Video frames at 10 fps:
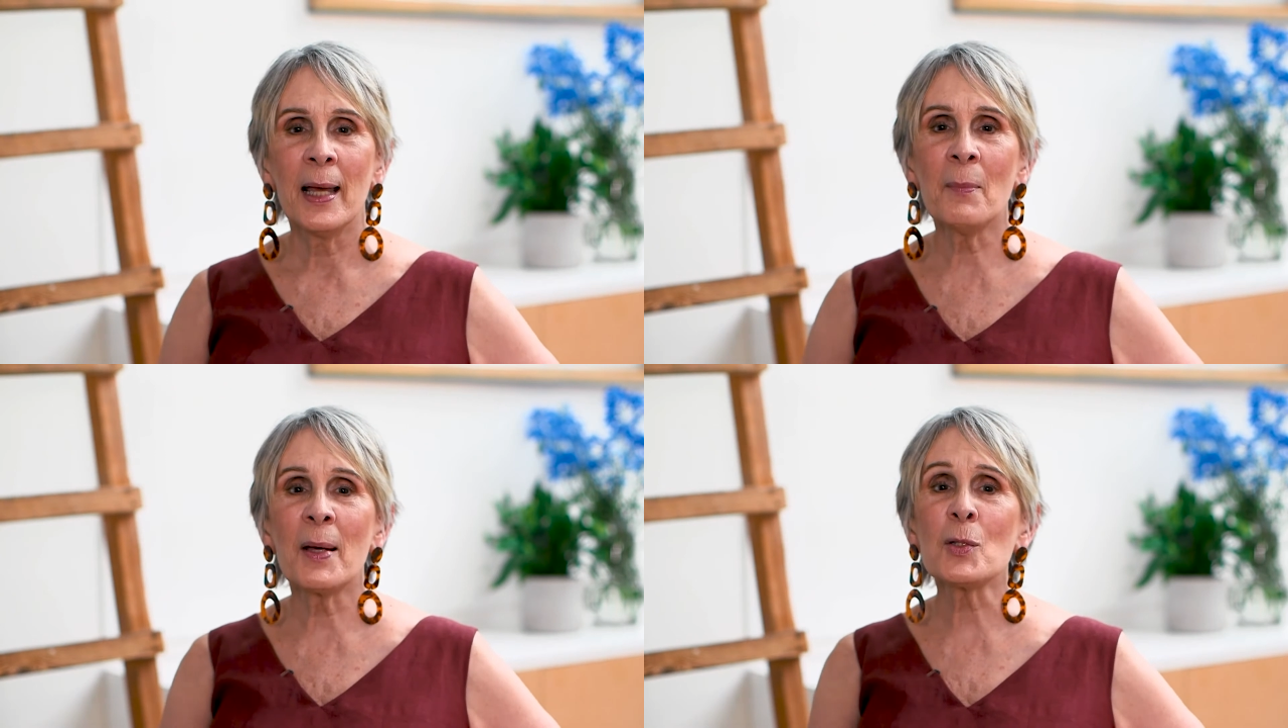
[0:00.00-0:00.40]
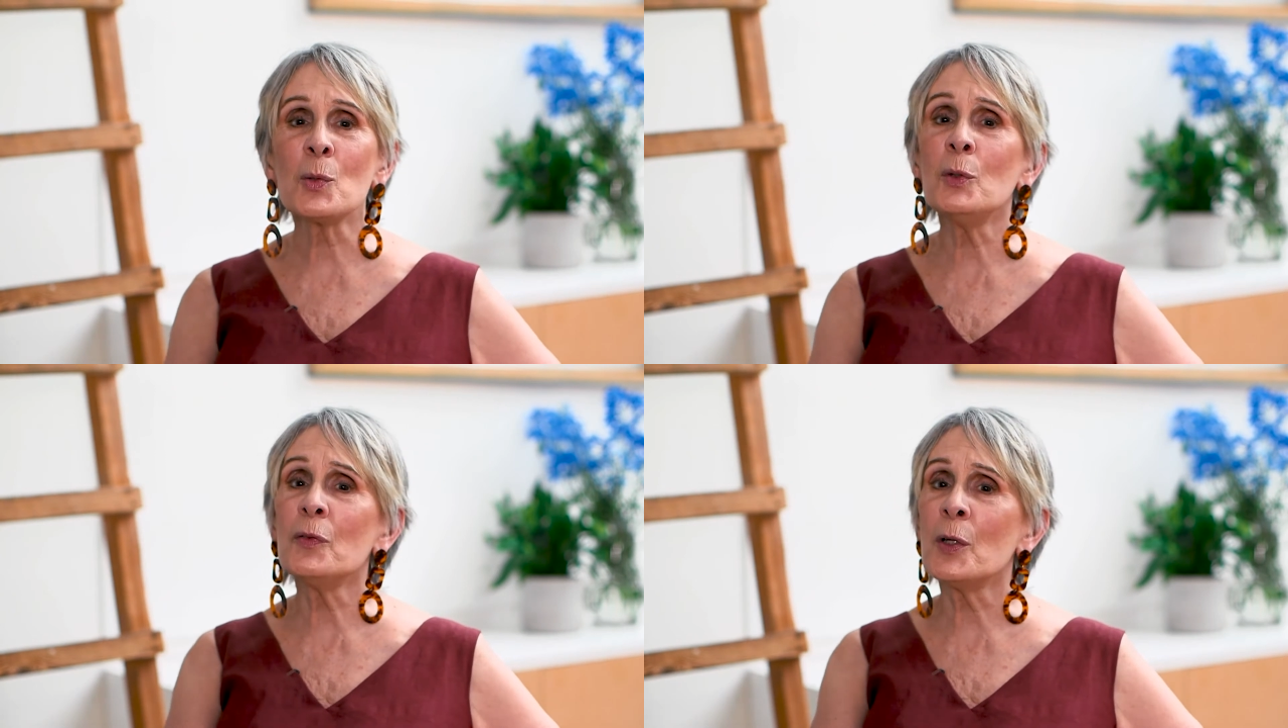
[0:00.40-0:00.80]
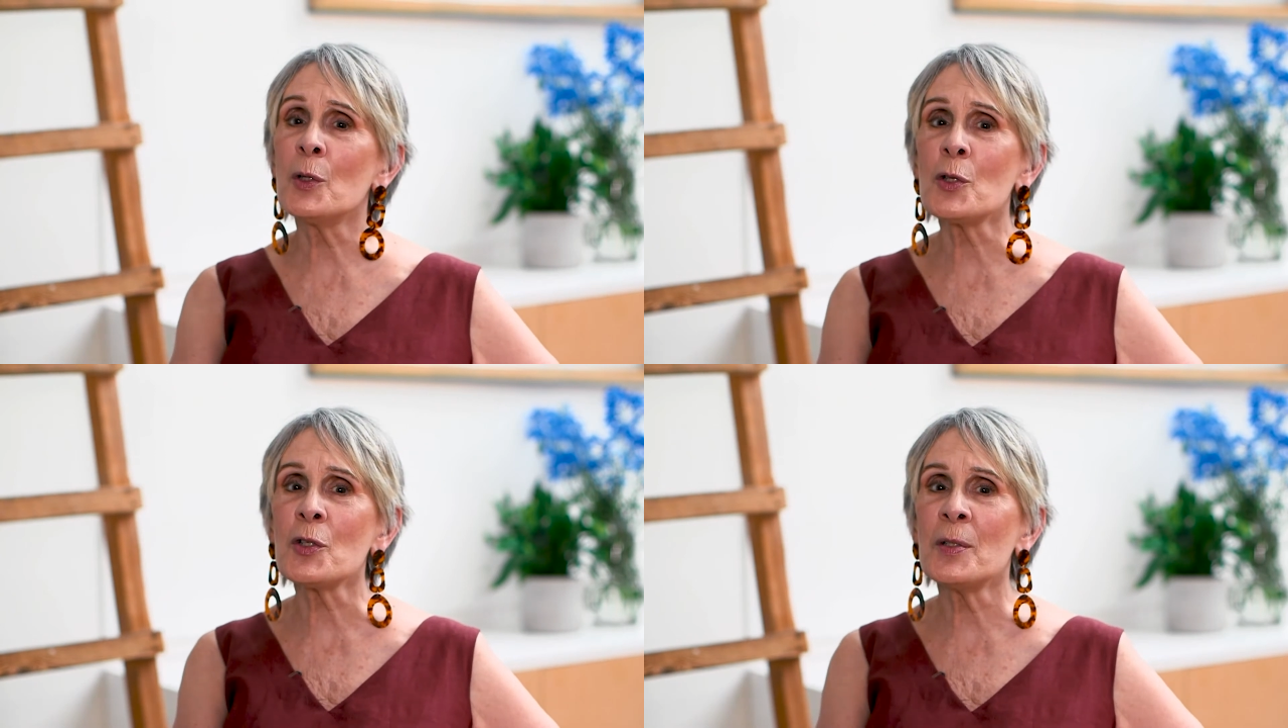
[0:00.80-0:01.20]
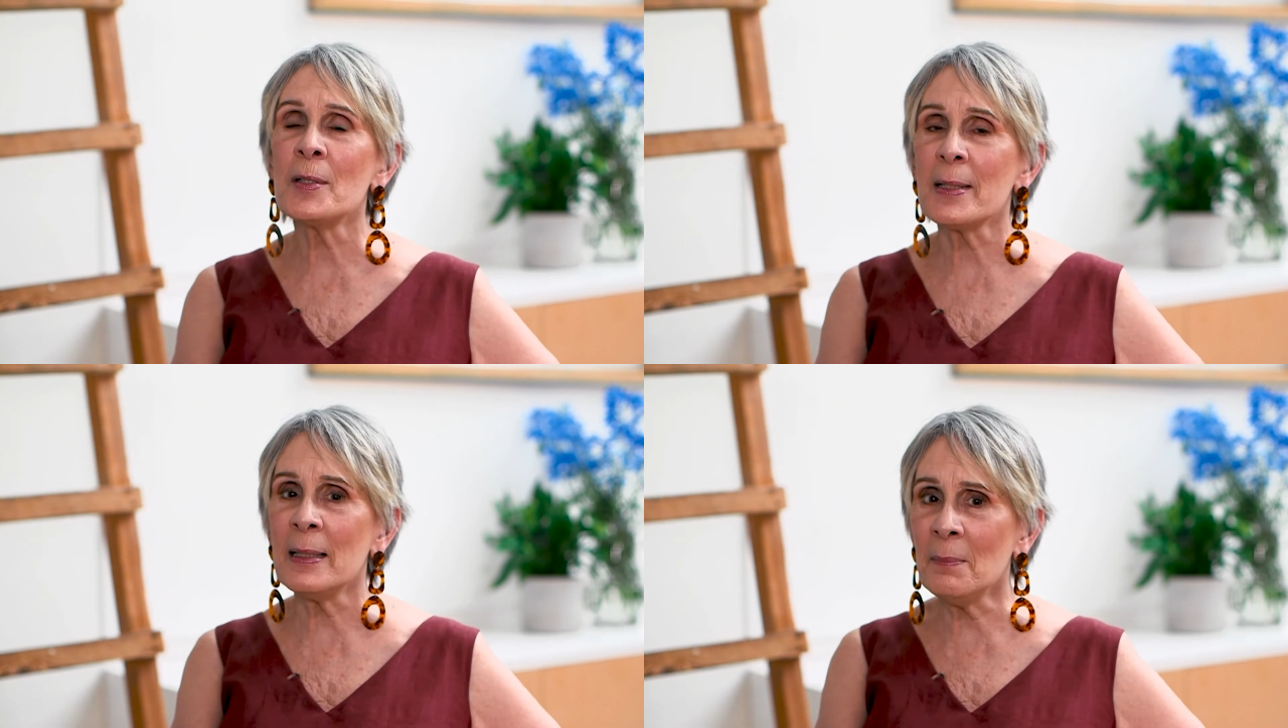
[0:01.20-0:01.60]
and my School of
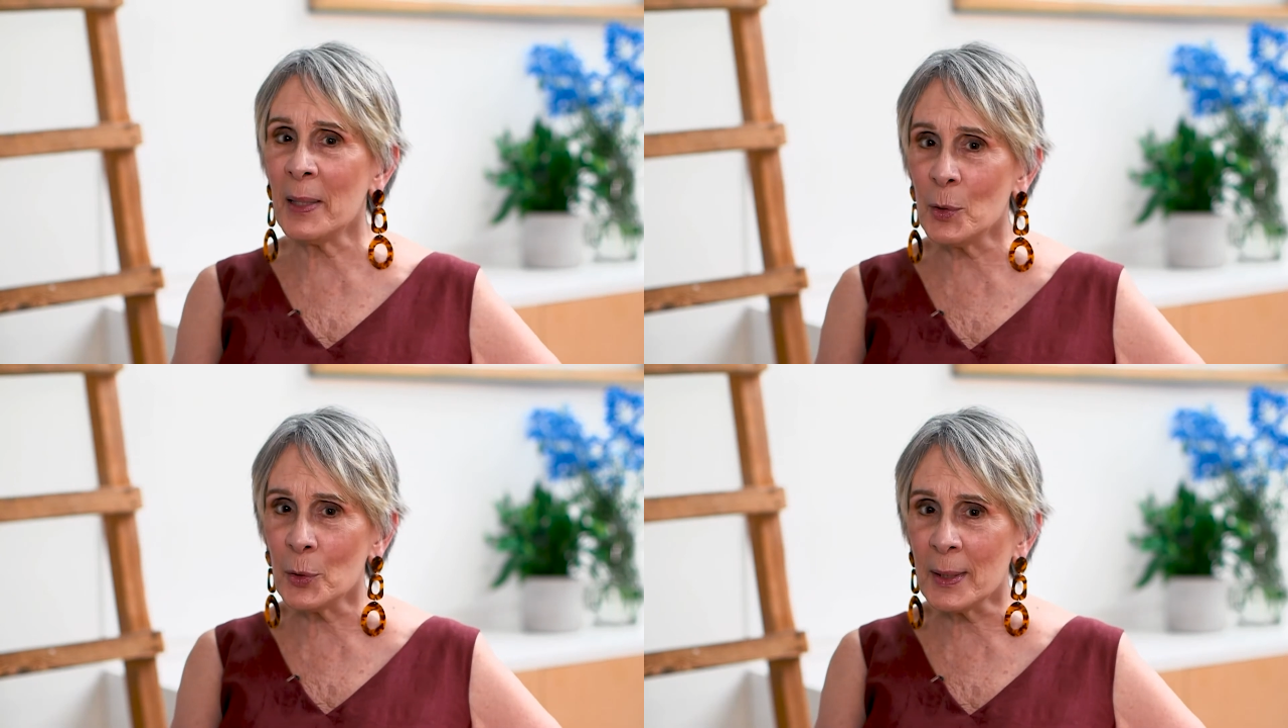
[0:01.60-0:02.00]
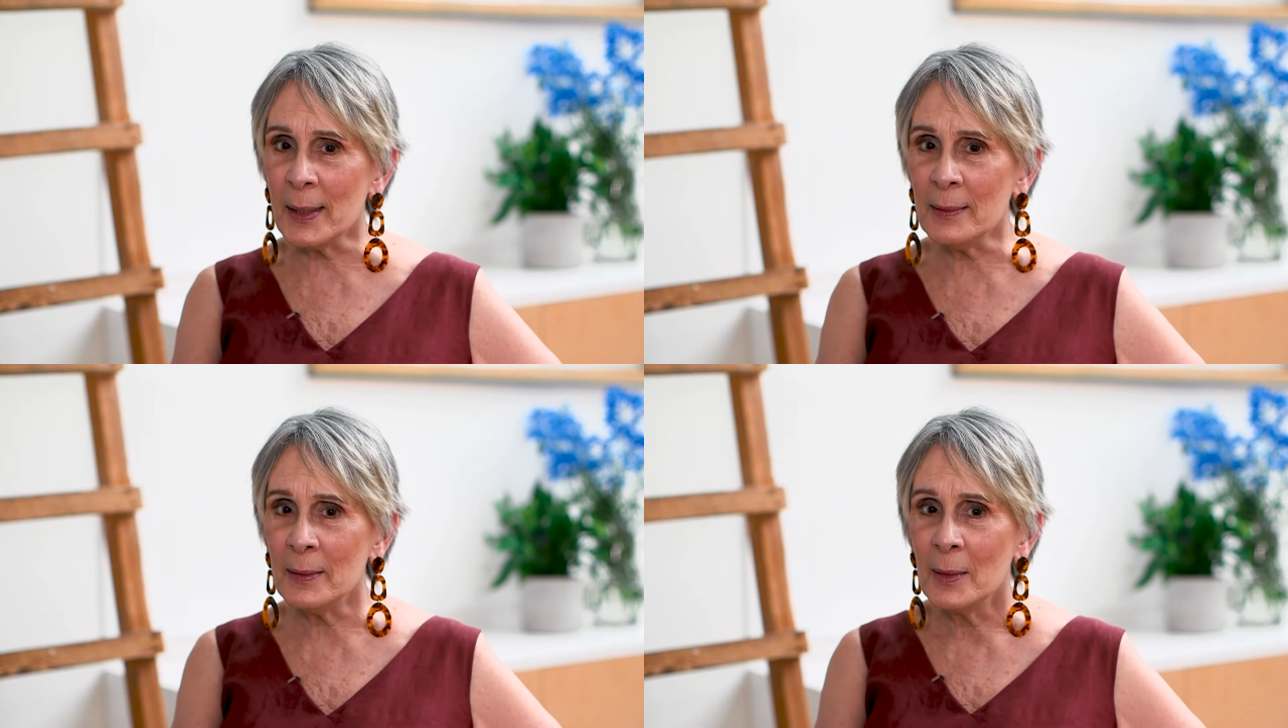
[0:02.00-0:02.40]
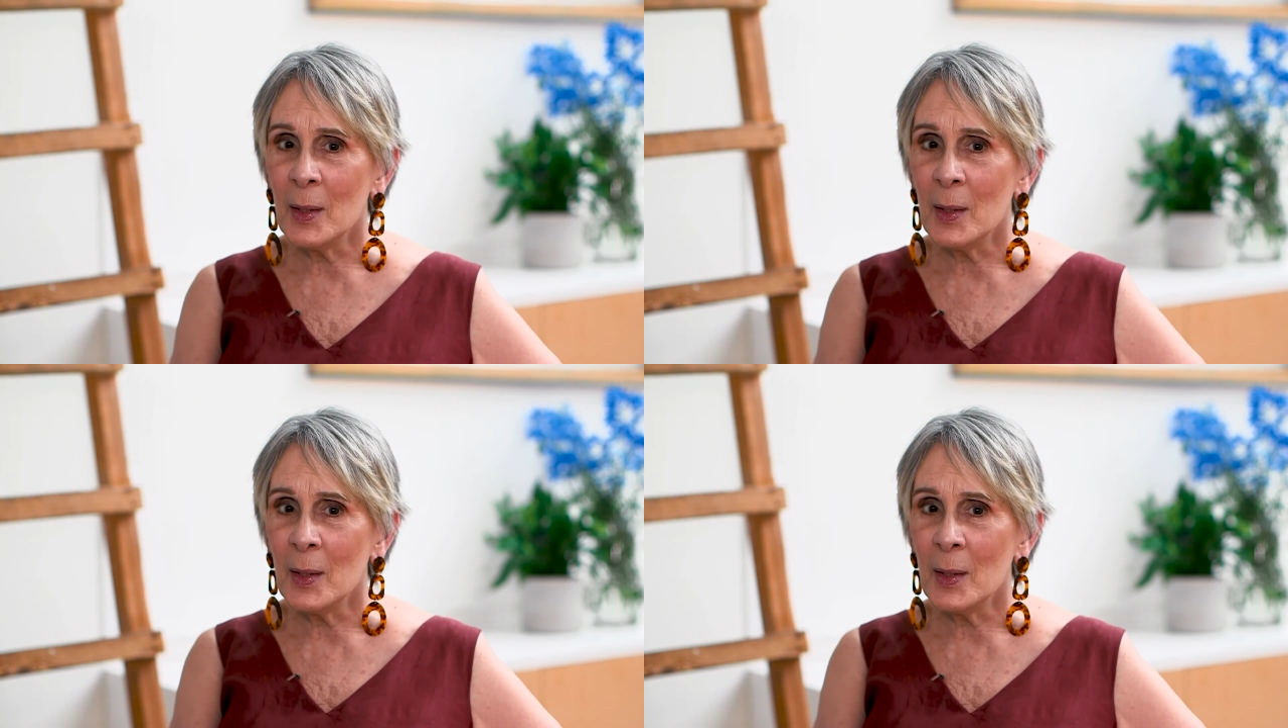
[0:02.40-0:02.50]
Consciousness in Mallorca